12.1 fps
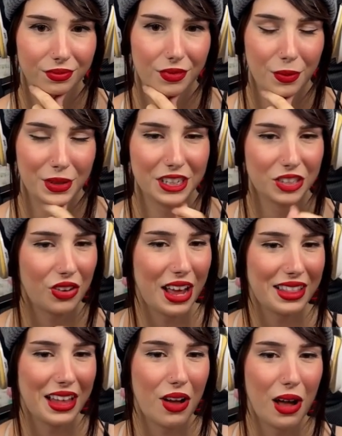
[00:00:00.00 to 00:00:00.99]
Because
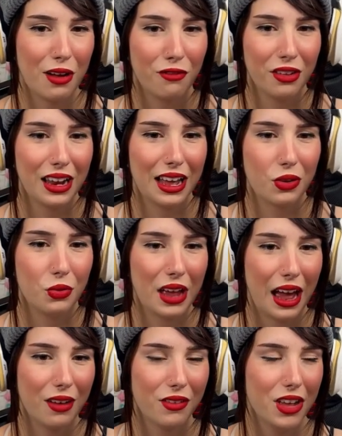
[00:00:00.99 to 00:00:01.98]
right now I feel like
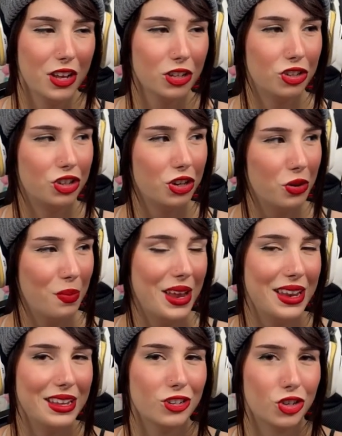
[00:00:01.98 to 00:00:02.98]
we have too
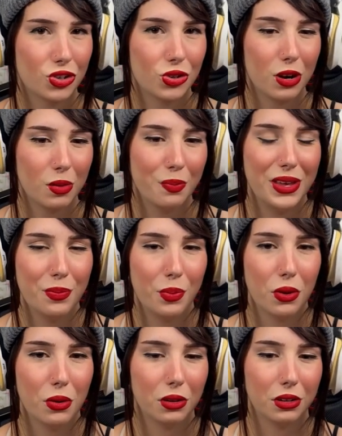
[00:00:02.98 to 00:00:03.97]
many strong
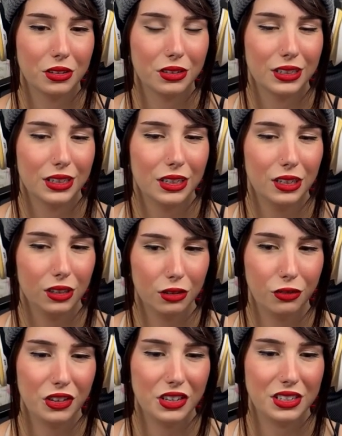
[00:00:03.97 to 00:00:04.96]
people on
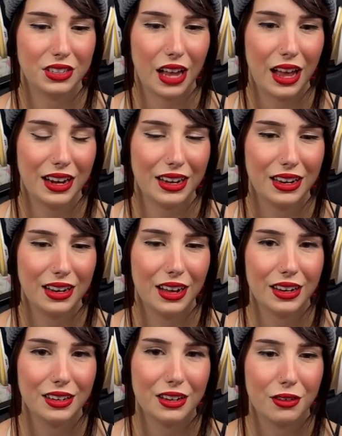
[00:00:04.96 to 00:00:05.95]
Luffy's side and
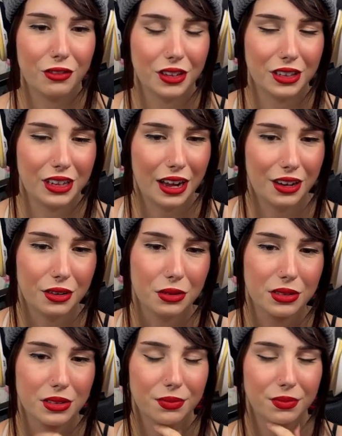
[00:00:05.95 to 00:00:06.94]
not enough on Kaido's.